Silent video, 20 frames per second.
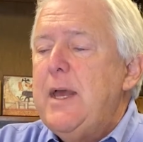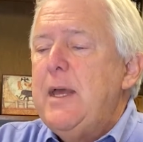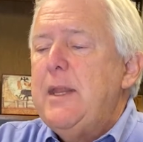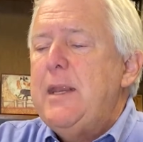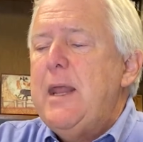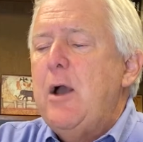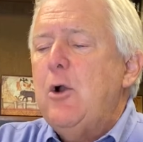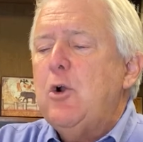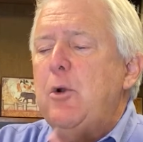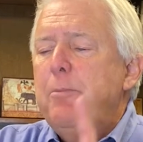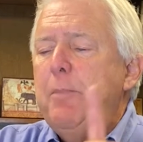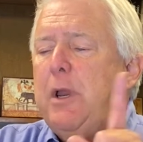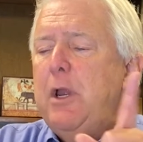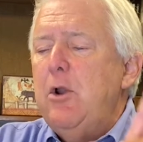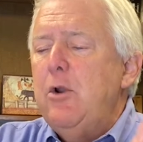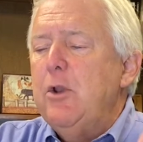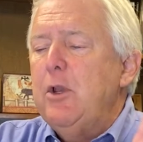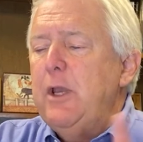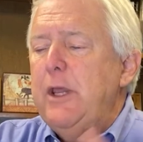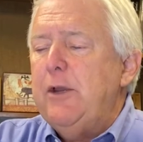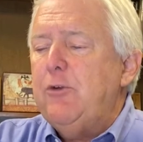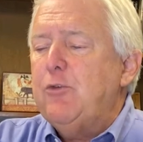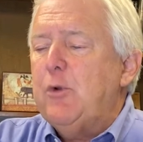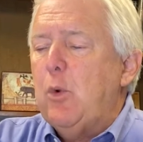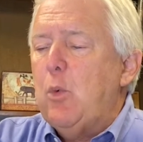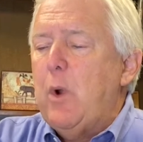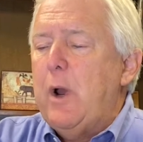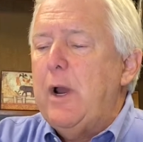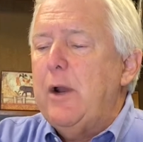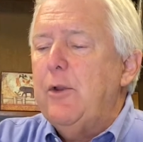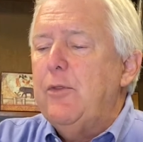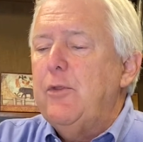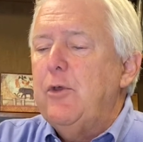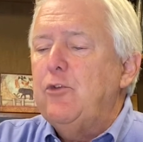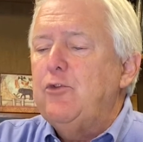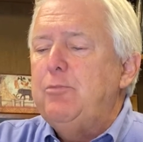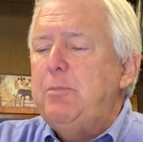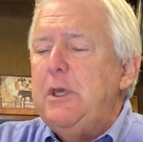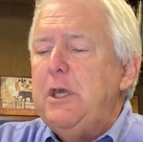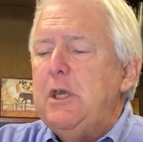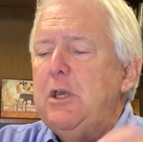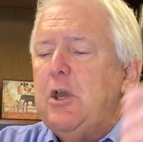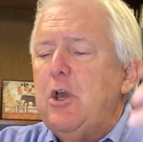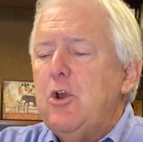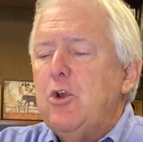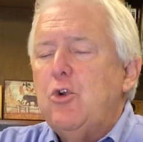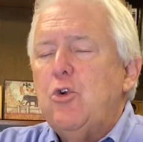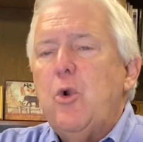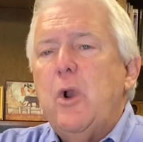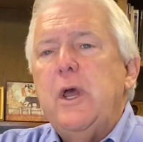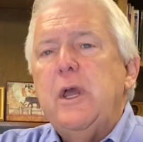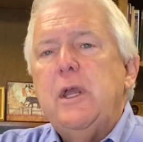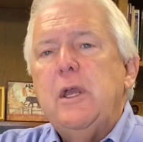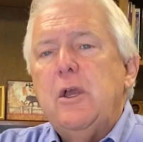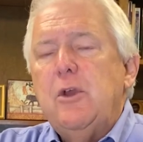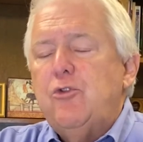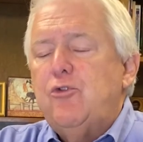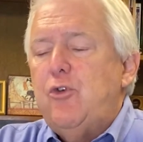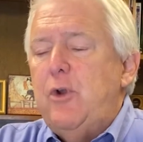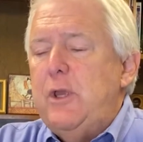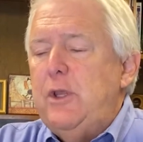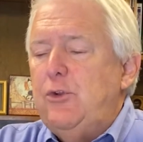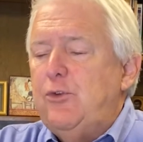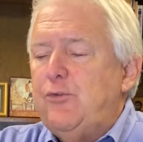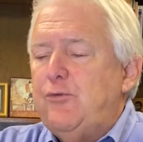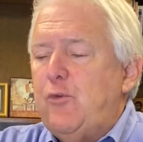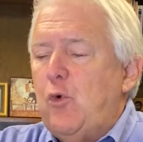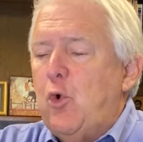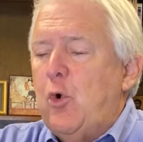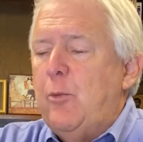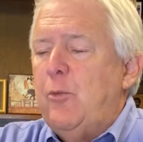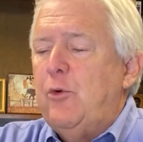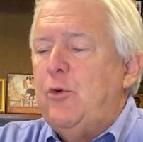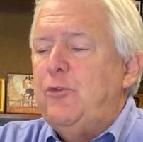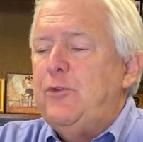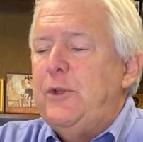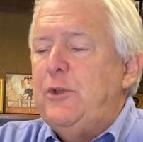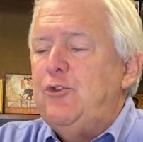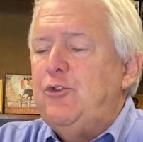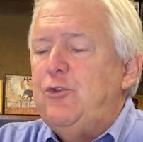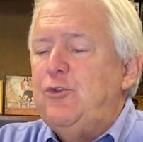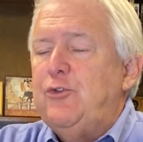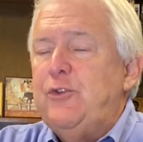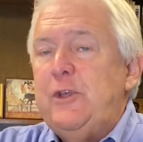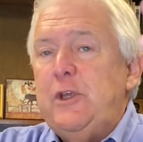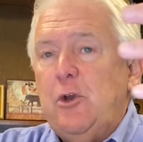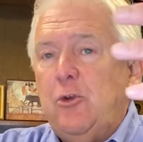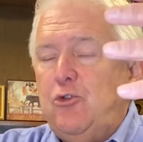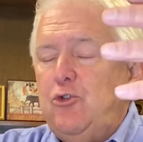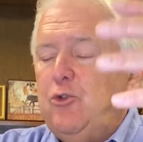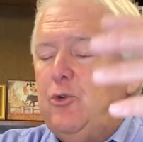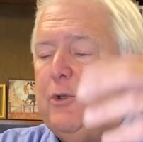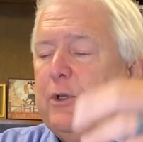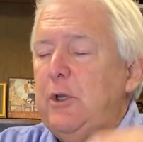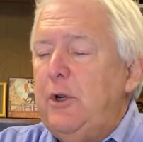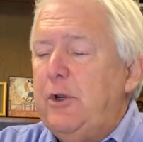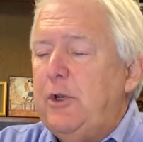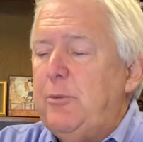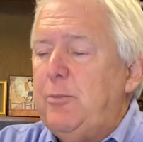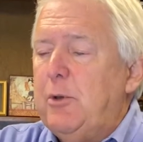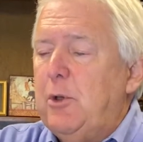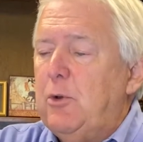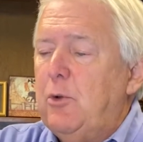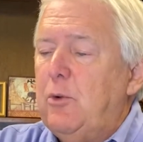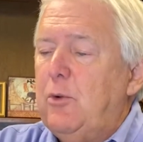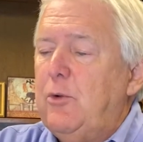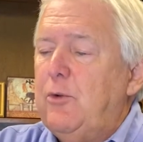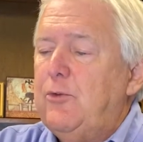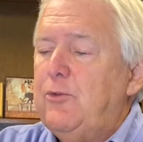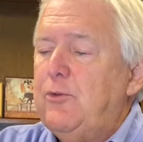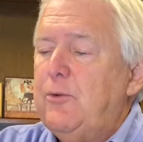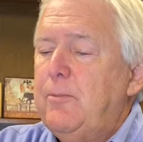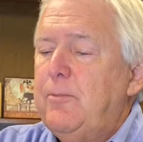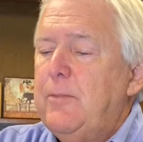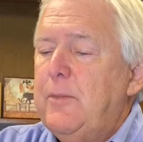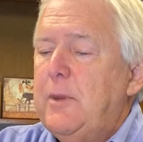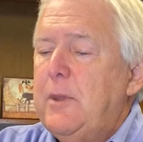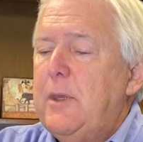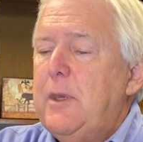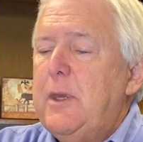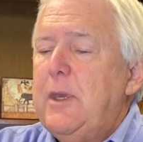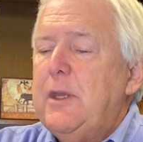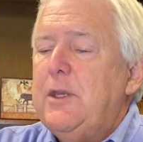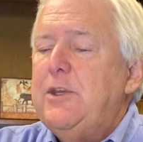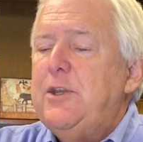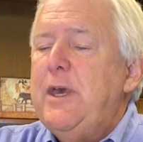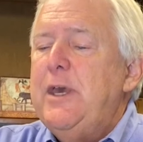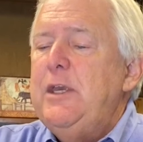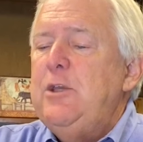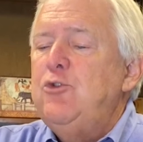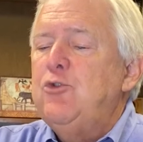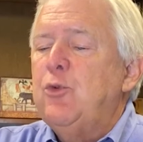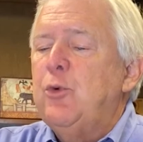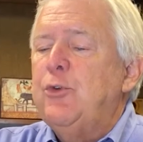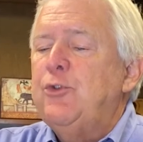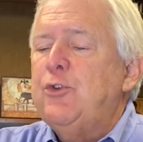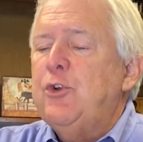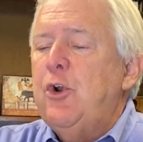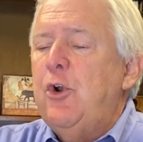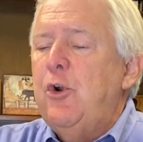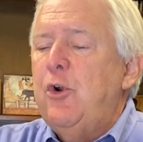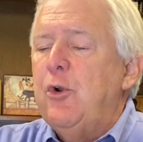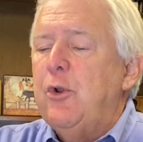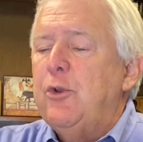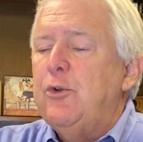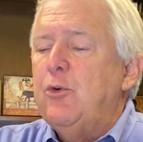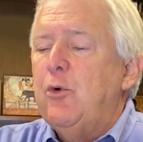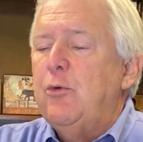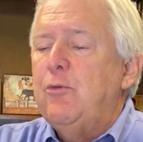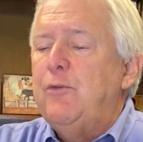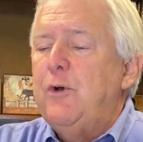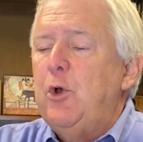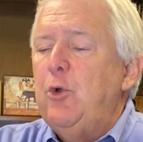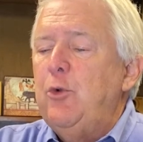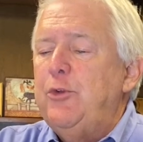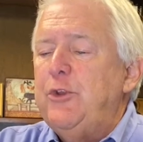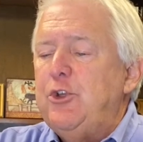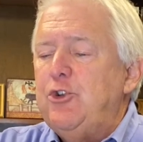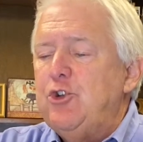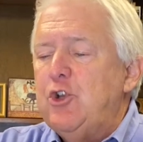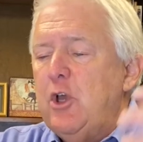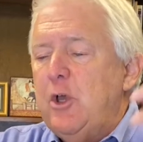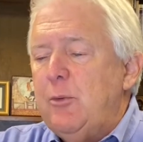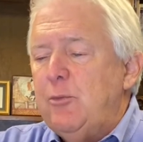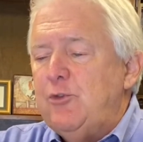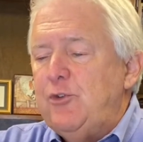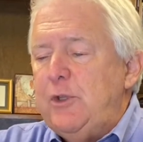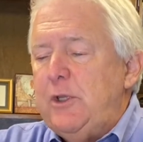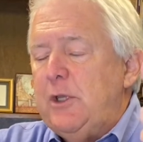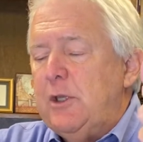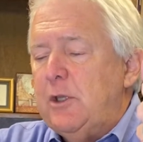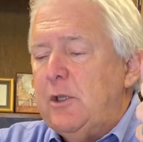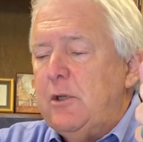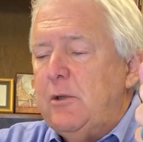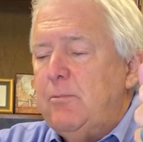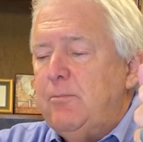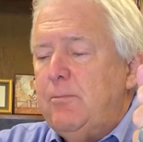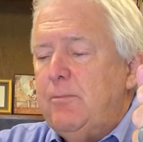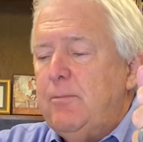Now compare an electric wire to those big gray transformers that you see on utility poles. Dangerous current or voltage comes in,